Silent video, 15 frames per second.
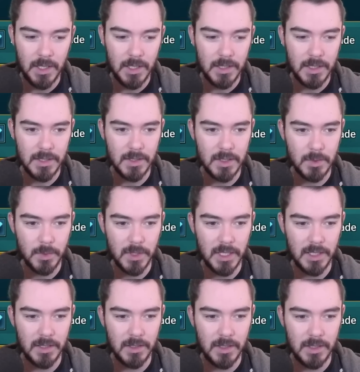This looks
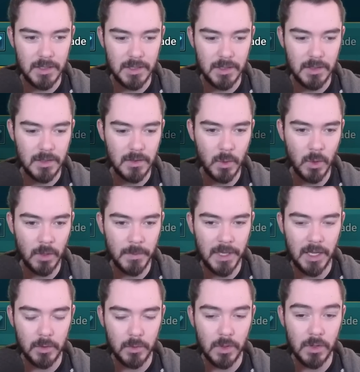pretty good.
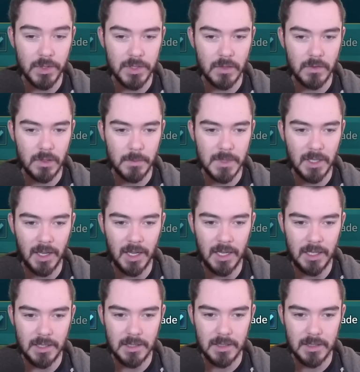Normally I'd roll stuff up to
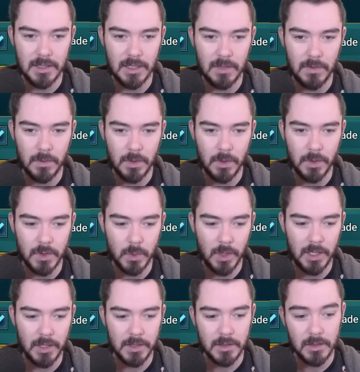8, see if it rolls
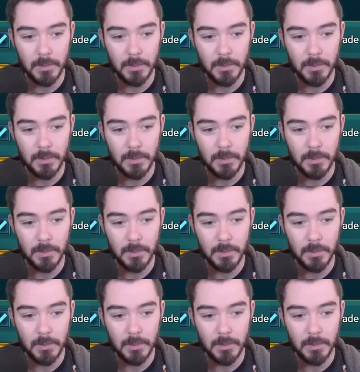well.